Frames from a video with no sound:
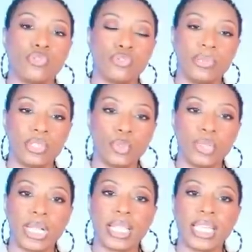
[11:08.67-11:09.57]
drew me to
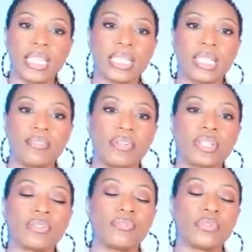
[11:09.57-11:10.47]
it. I think it's giving
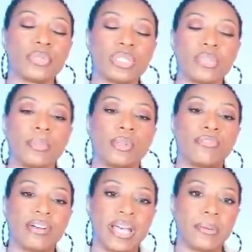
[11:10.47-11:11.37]
us a real similar
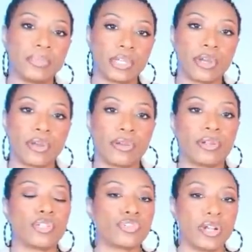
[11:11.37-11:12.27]
vibe to her
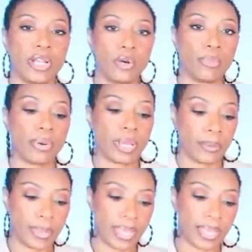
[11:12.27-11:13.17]
triangle Prada
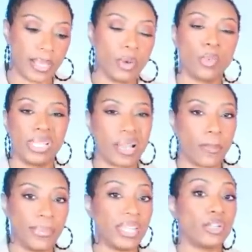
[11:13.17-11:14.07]
bag
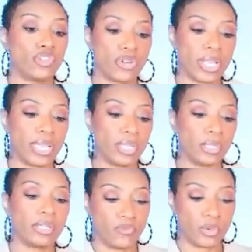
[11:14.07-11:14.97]
without being
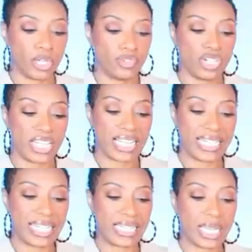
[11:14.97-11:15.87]
triangular.
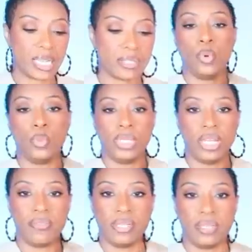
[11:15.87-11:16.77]
$498. We
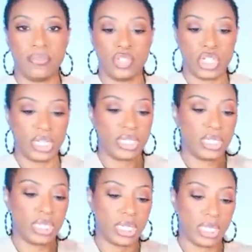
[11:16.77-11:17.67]
love it, love the chain
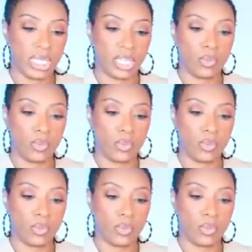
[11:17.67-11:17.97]
detailing, it